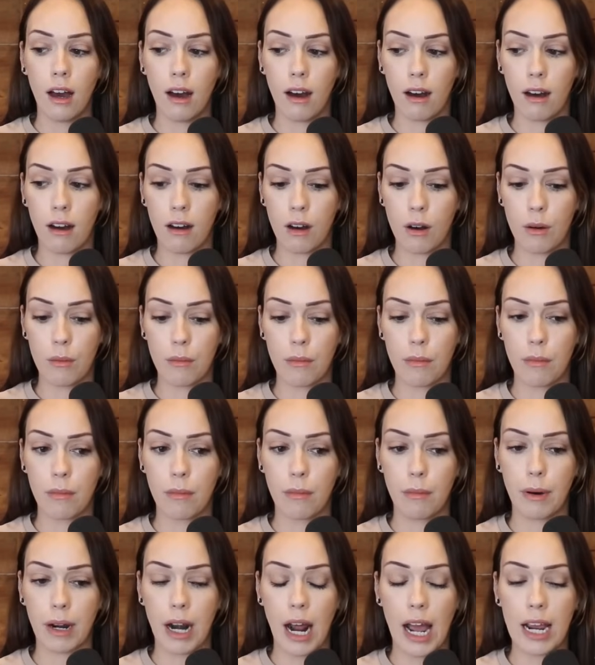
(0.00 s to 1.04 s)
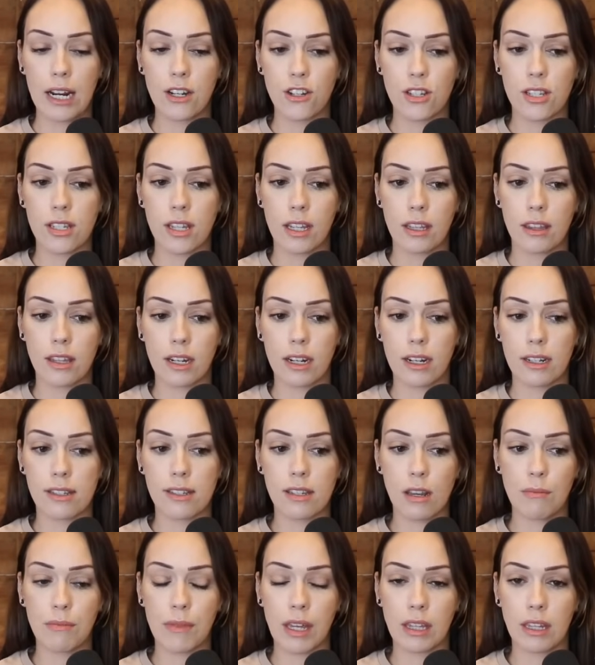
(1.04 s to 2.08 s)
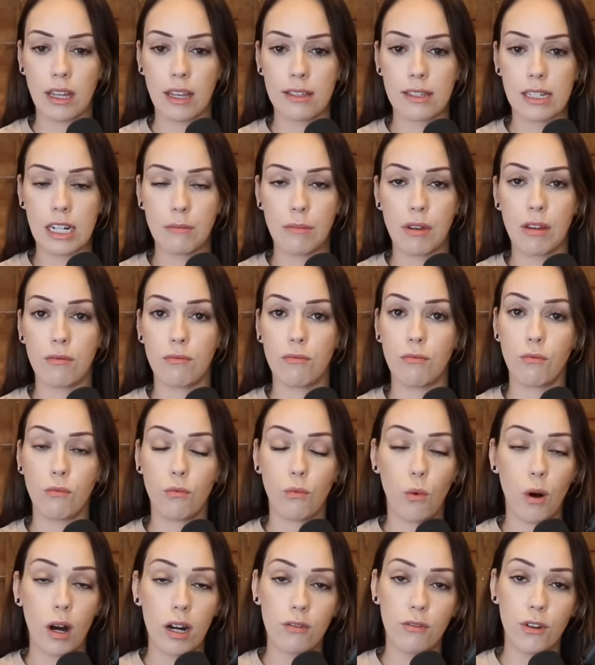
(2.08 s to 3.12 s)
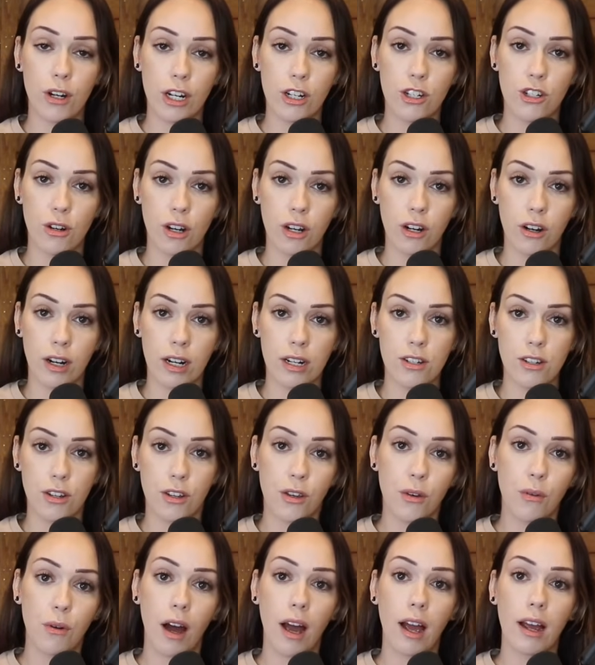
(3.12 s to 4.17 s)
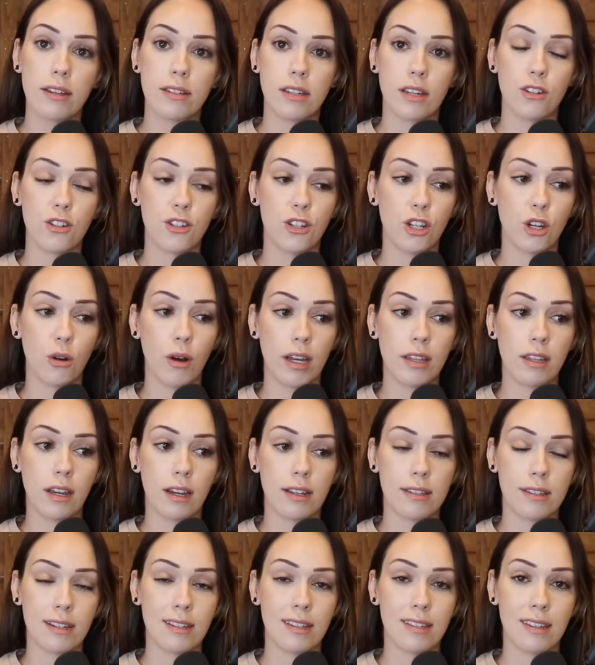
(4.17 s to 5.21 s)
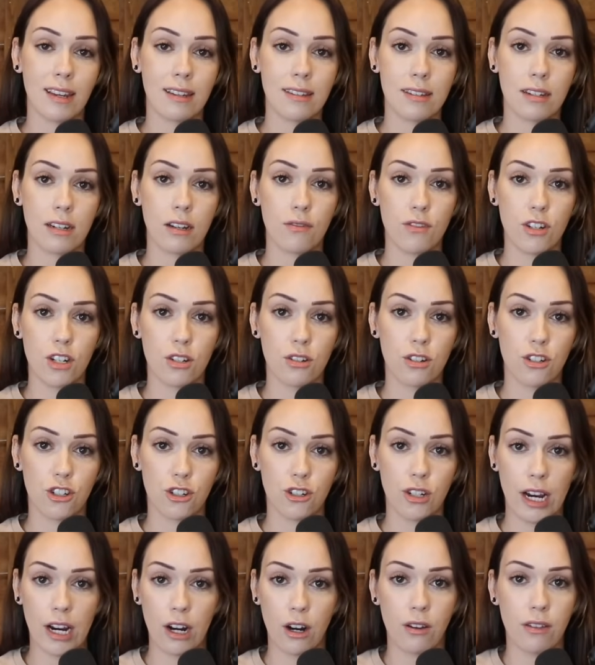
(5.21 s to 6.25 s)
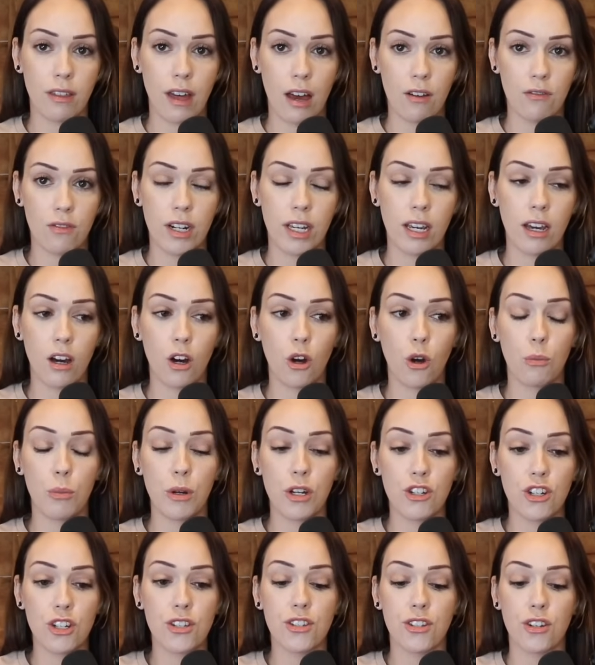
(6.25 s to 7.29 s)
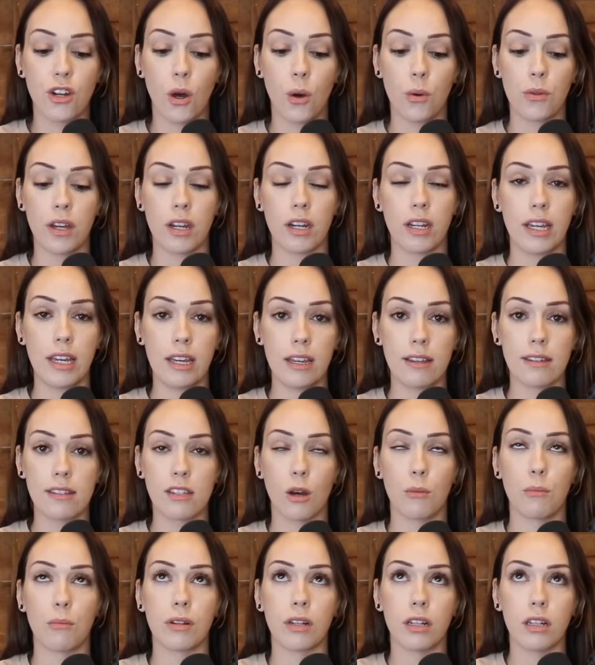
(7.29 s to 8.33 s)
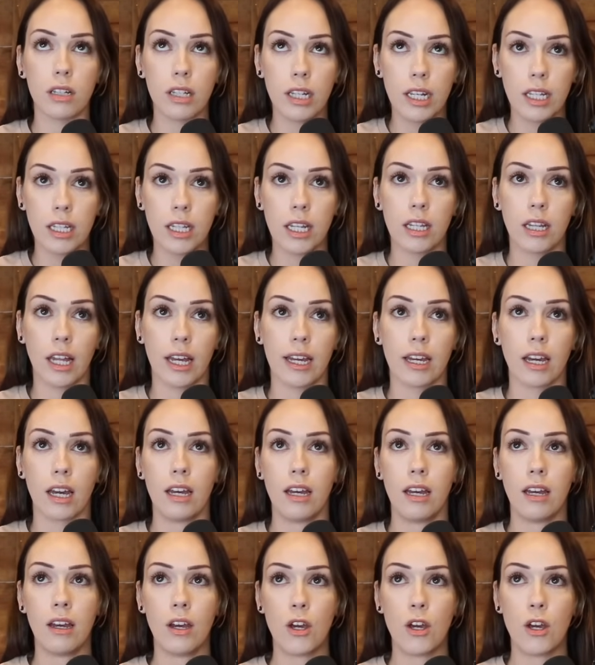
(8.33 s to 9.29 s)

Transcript: But I just think that it's something that is going to be one, very triggering to you guys. And two, I think it's insensitive to share that video, but just know that he is completely like